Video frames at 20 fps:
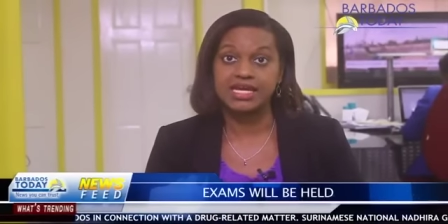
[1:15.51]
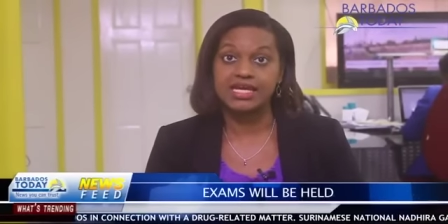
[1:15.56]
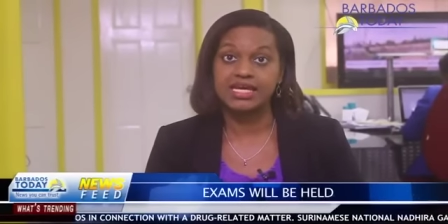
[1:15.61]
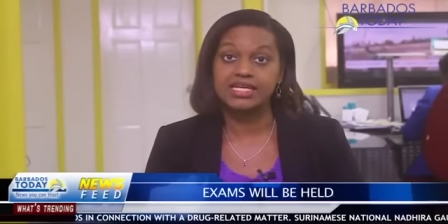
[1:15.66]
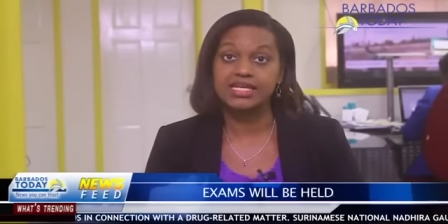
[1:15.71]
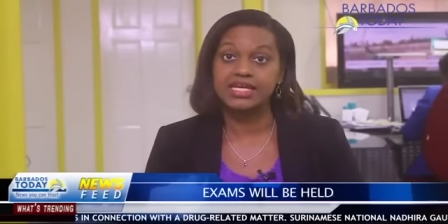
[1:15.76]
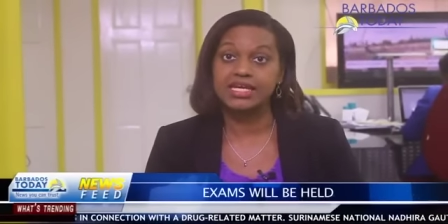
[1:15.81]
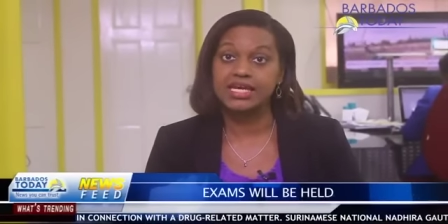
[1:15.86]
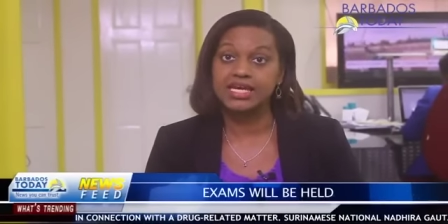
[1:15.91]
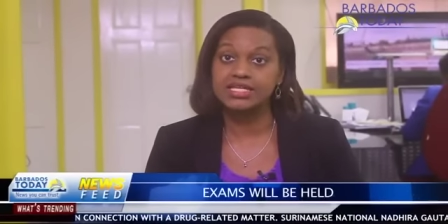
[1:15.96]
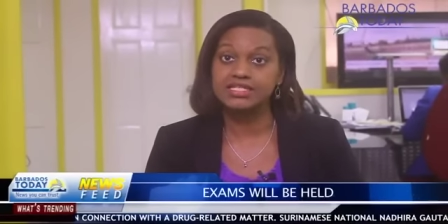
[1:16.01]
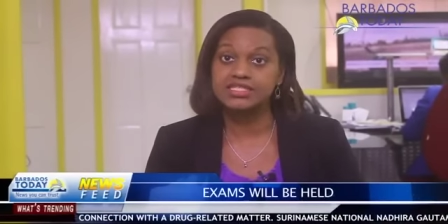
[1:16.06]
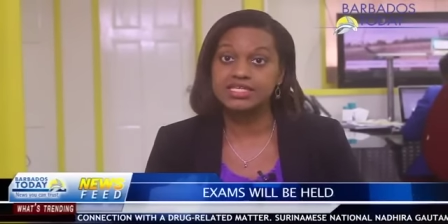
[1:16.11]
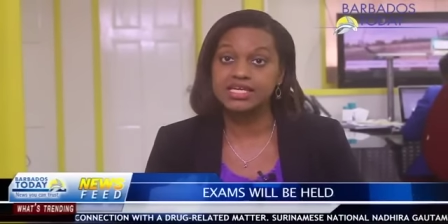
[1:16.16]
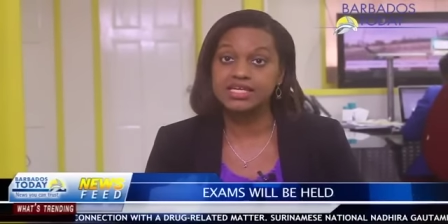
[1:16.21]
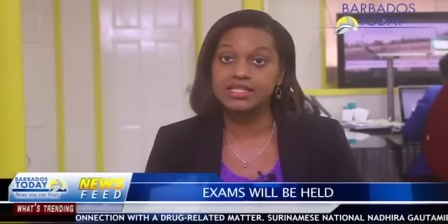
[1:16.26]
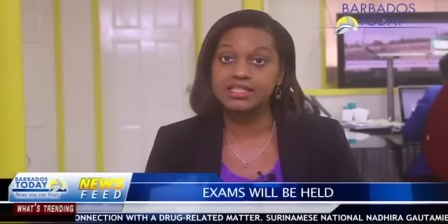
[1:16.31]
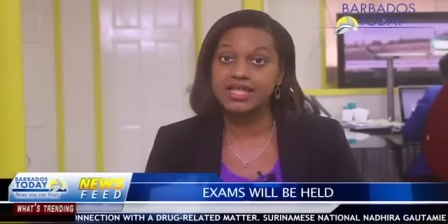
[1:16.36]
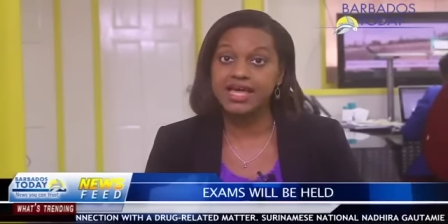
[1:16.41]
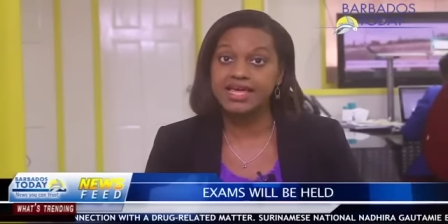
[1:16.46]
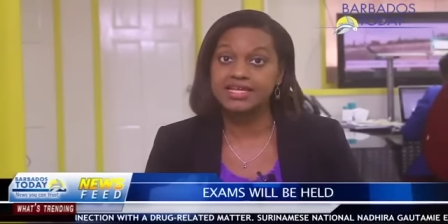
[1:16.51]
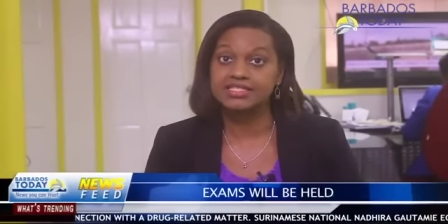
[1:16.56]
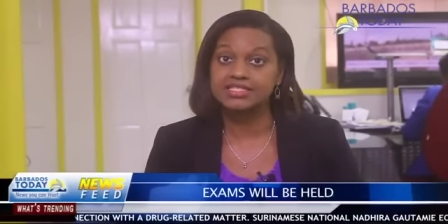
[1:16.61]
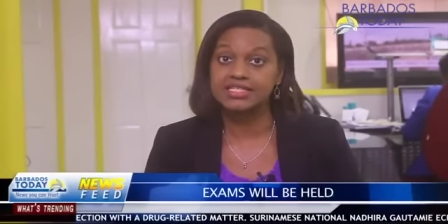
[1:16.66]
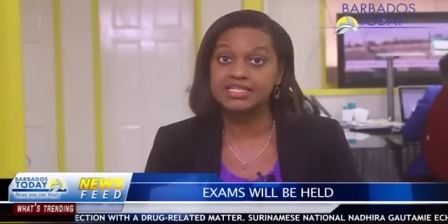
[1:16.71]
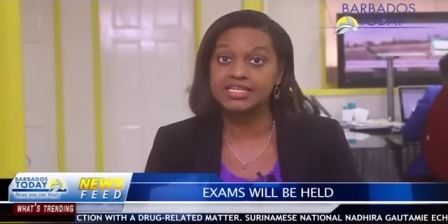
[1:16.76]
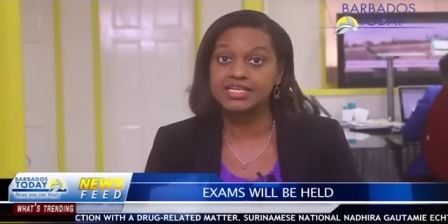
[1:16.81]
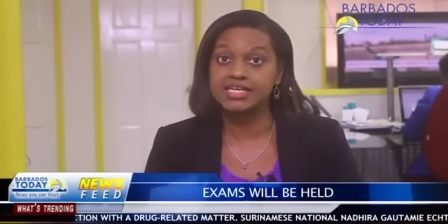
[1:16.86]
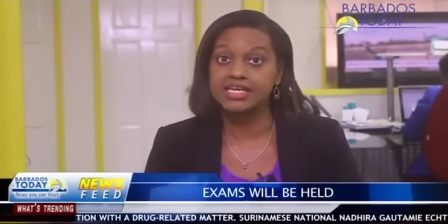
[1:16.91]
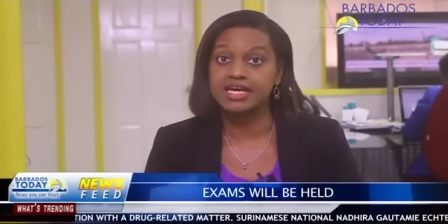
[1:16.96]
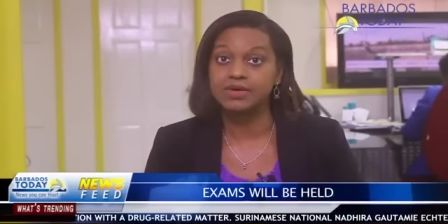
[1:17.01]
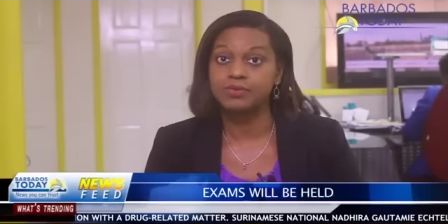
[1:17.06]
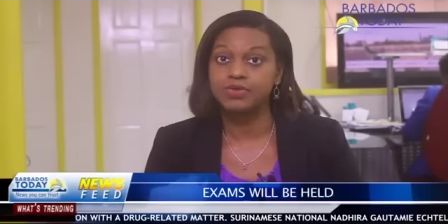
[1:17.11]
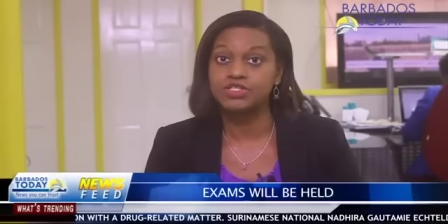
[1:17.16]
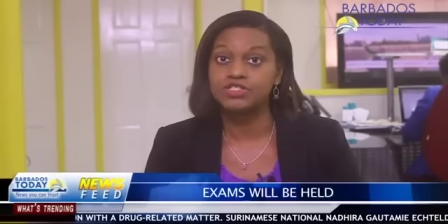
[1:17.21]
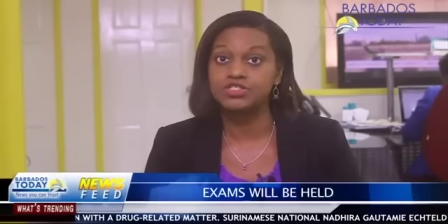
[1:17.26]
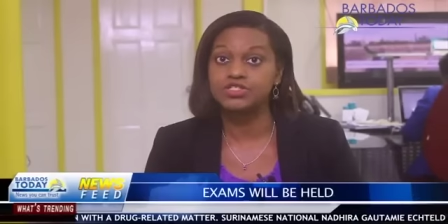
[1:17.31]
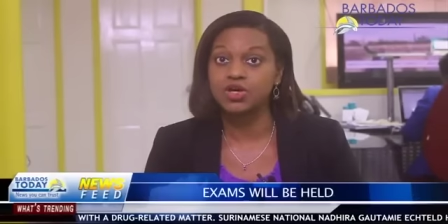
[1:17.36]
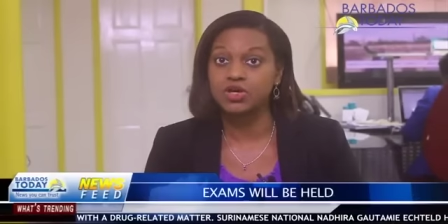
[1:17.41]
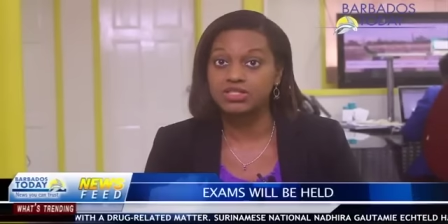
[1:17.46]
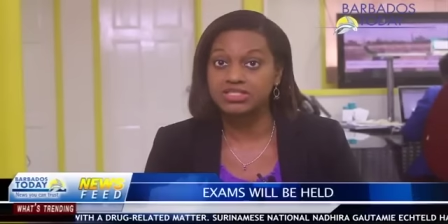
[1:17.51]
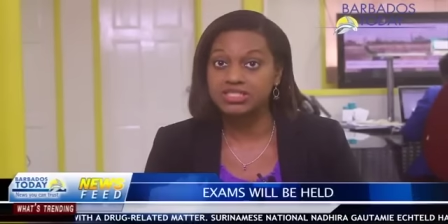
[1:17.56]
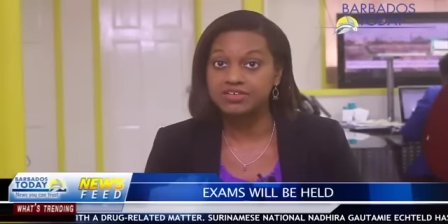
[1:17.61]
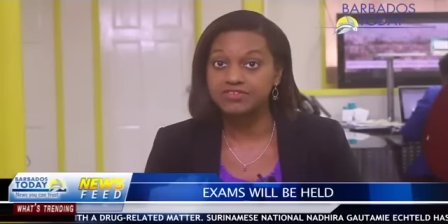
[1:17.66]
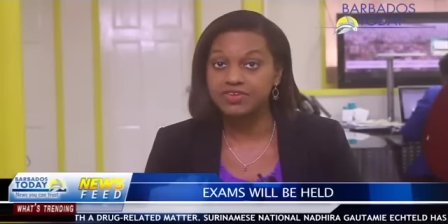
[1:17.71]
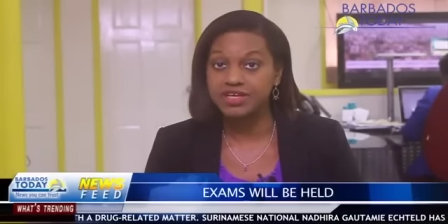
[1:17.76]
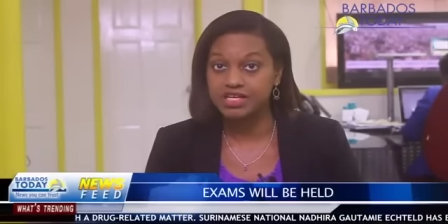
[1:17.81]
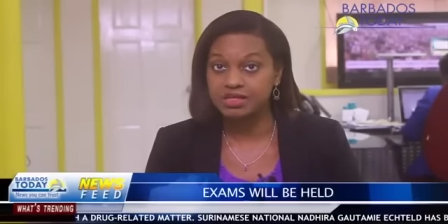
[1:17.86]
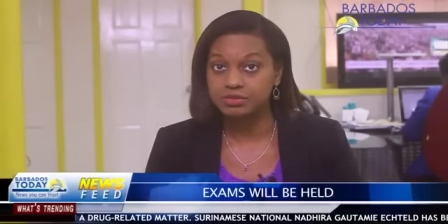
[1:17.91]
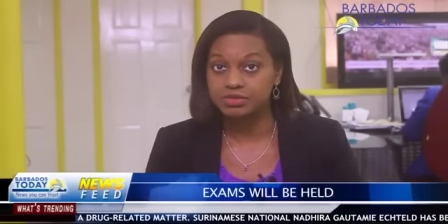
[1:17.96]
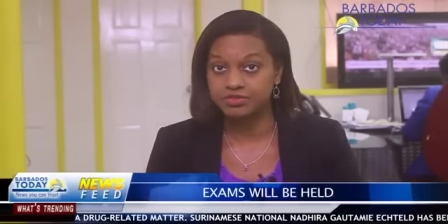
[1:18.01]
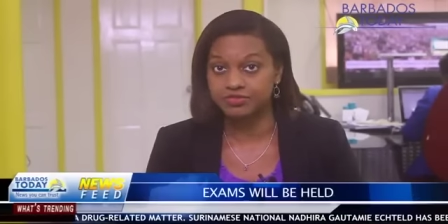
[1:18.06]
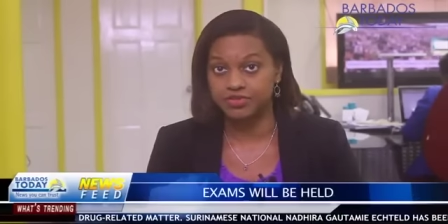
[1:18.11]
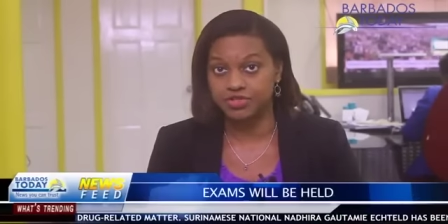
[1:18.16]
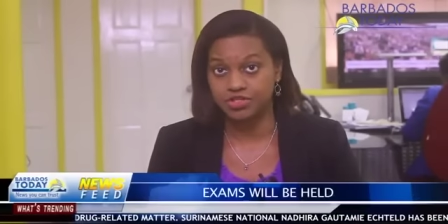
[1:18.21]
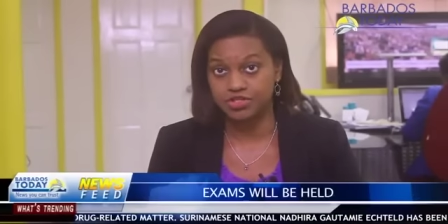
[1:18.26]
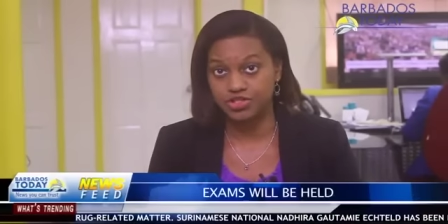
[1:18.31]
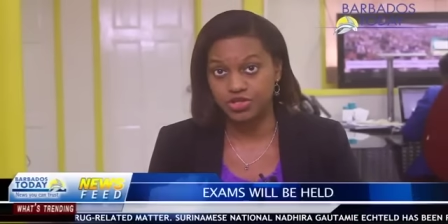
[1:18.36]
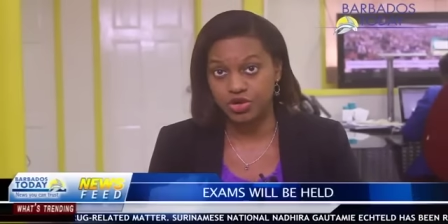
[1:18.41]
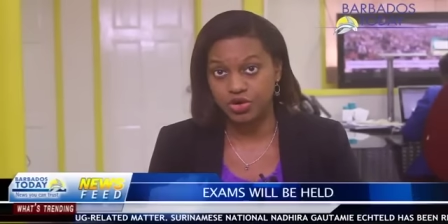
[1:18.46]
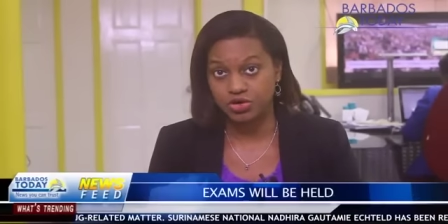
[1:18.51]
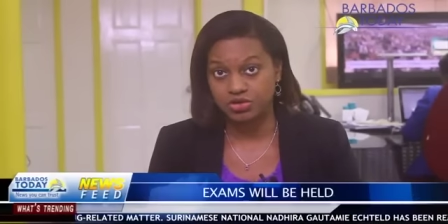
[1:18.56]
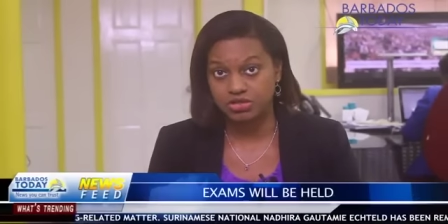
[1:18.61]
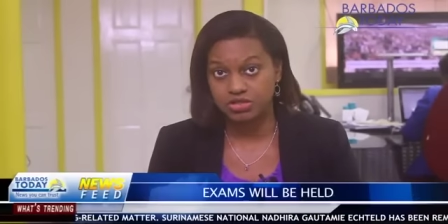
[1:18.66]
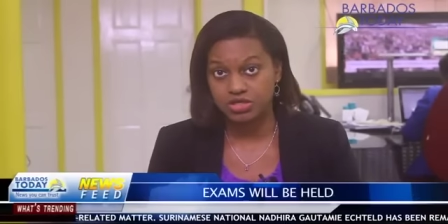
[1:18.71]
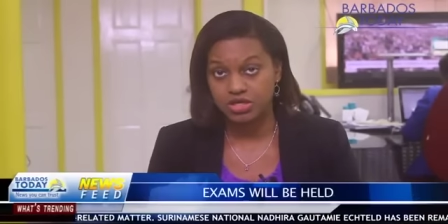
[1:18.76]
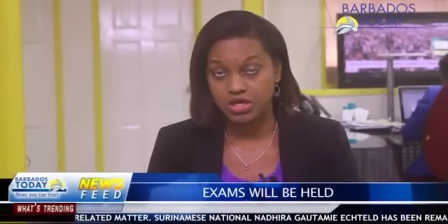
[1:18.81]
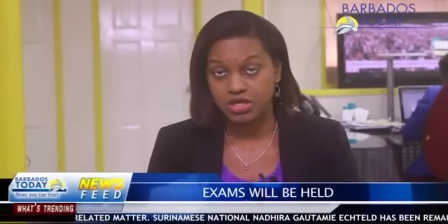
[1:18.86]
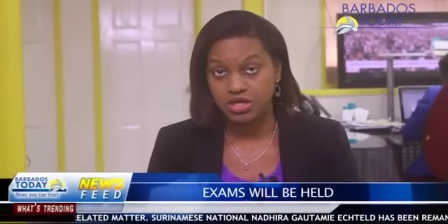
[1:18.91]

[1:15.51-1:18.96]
indicating that he was not available for the talks.